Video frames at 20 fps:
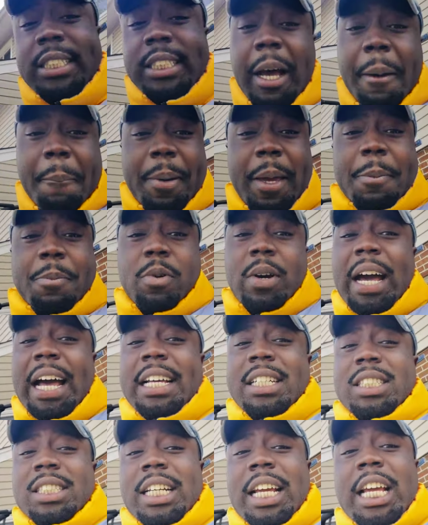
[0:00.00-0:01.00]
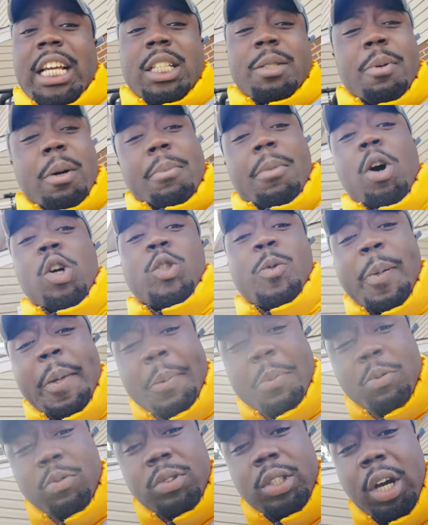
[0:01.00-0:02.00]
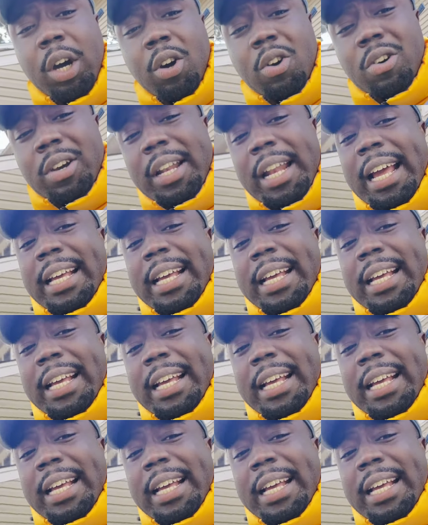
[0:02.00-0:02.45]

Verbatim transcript: some people got shanks, but most people don't.